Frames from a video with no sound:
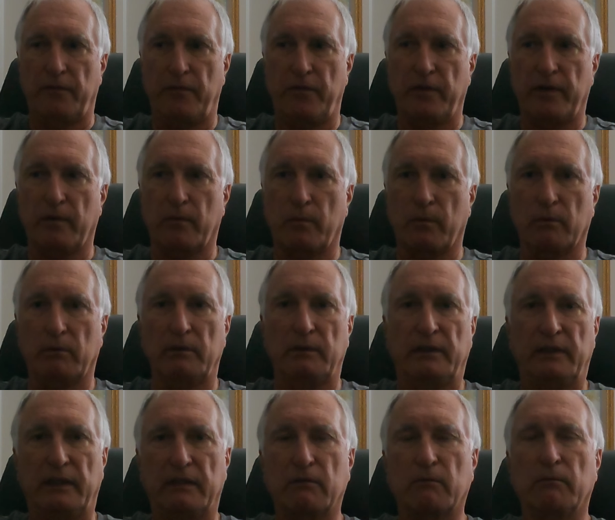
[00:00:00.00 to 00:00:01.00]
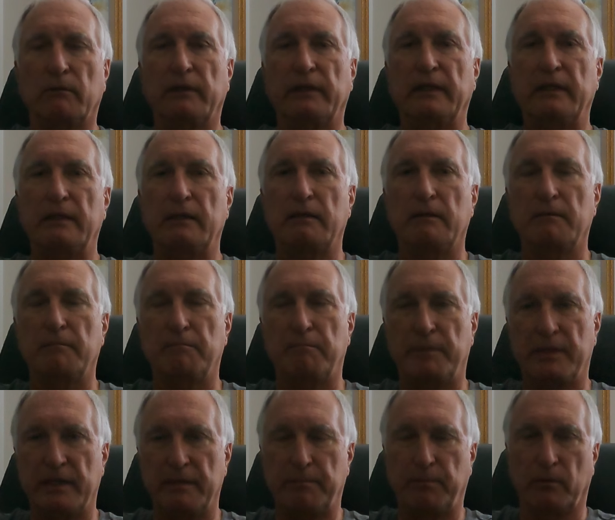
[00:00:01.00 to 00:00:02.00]
there were literally
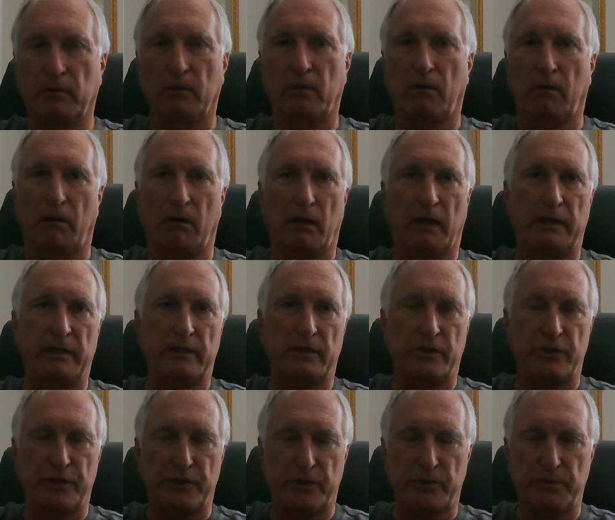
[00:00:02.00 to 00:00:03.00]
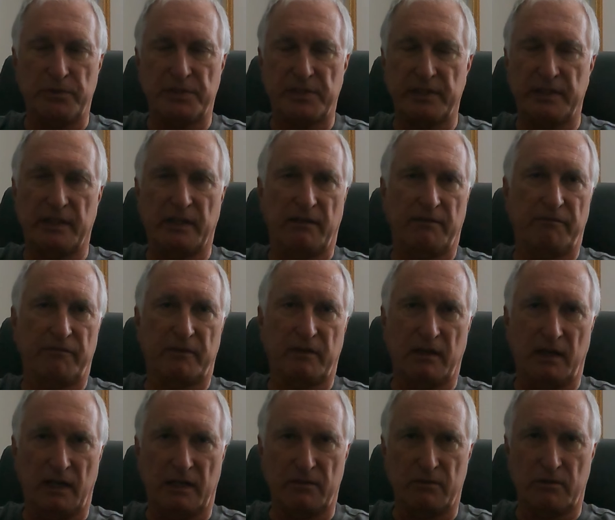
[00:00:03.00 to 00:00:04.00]
people on UCF
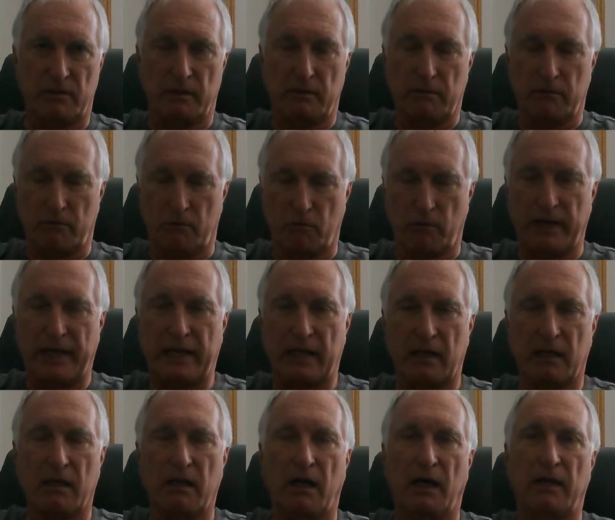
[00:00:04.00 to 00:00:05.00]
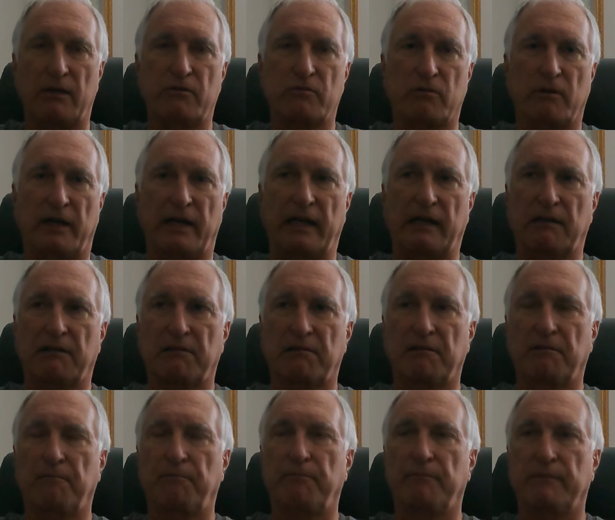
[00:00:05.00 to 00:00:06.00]
con- grant
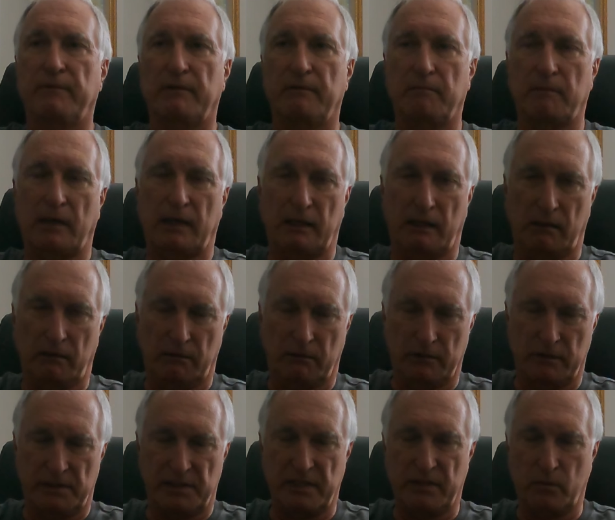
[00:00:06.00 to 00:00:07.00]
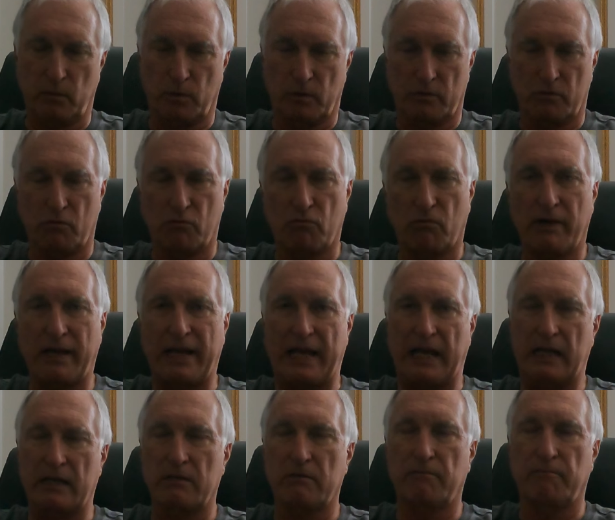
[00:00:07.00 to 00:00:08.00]
contracts, and I'll say the word
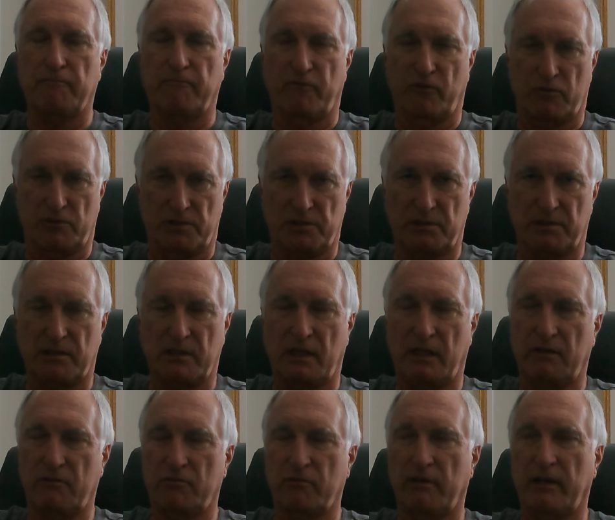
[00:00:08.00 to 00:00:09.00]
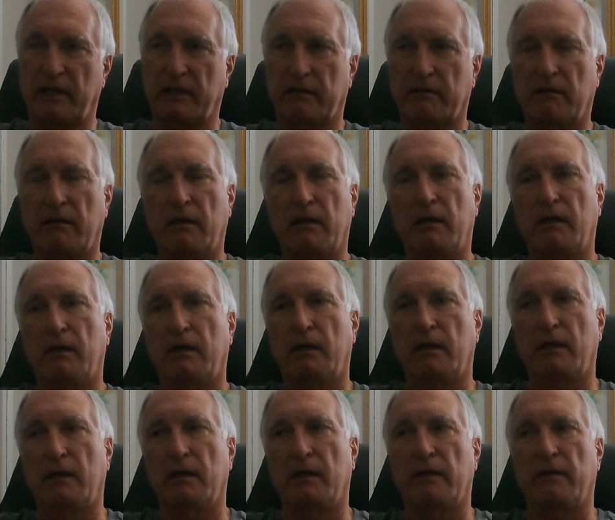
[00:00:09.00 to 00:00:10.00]
grant versus contract,
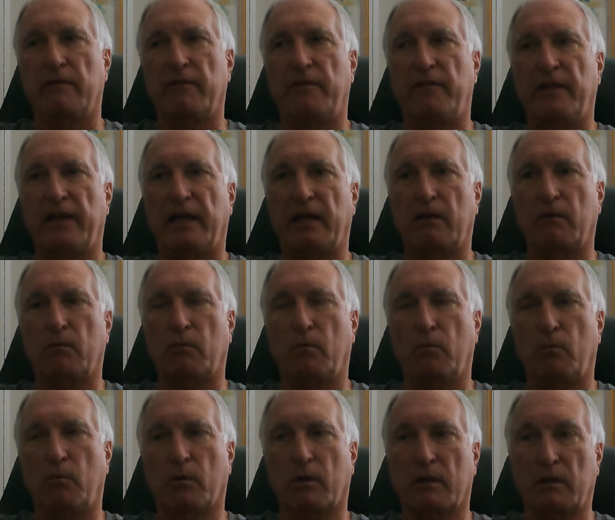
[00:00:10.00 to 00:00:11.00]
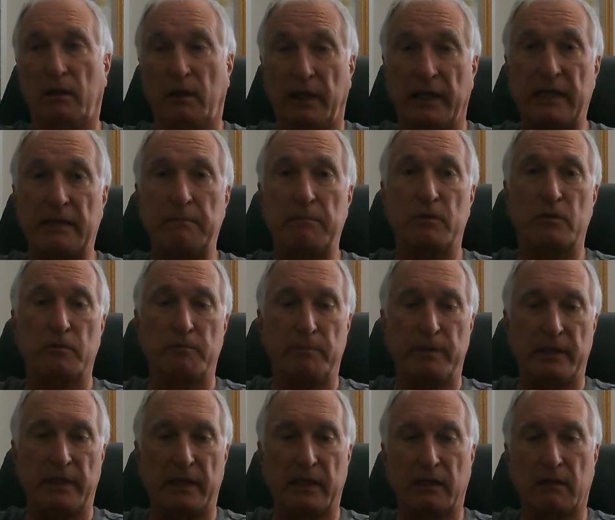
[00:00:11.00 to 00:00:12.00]
that were claimed to
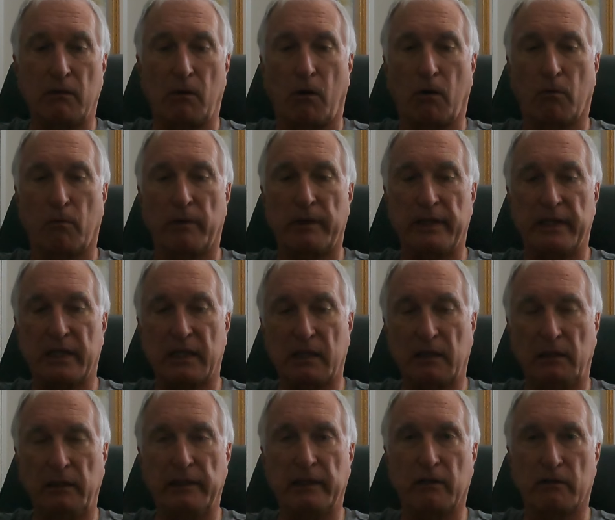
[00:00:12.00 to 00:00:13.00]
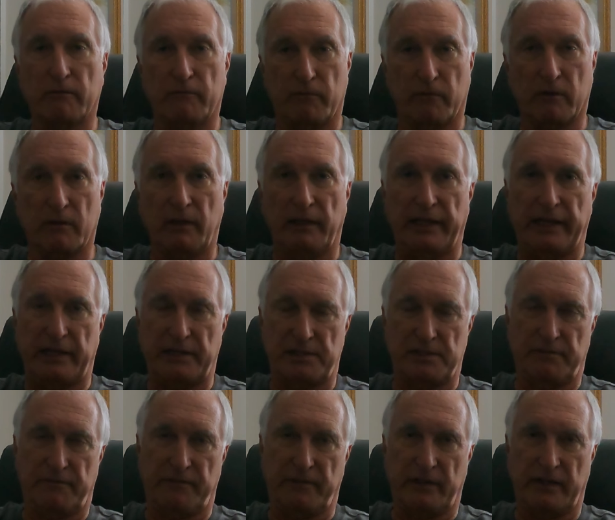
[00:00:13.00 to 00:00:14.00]
be already cleared for
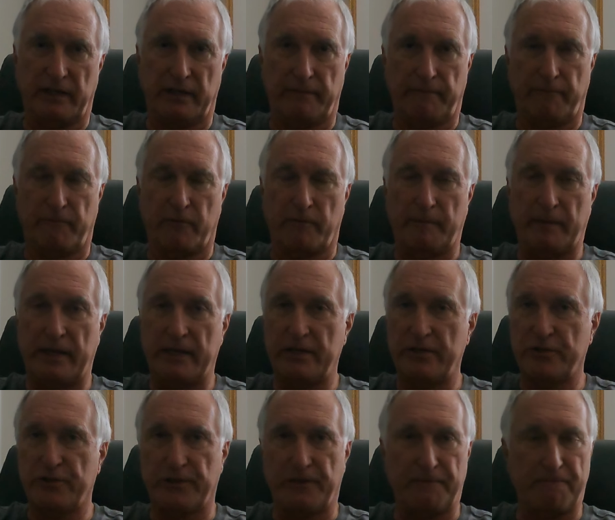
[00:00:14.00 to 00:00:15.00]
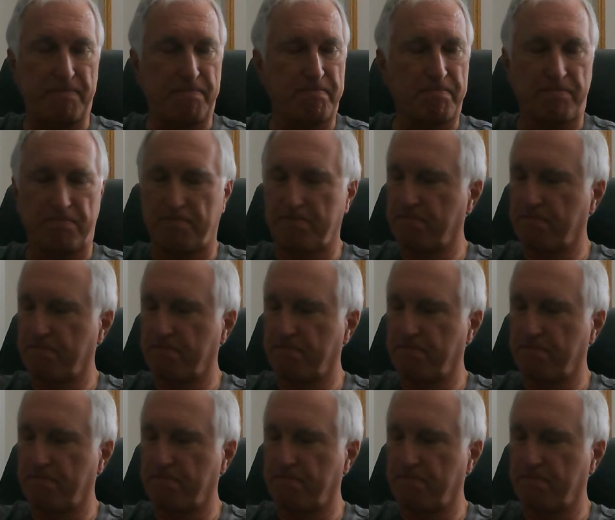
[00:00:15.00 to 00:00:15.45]
classified information.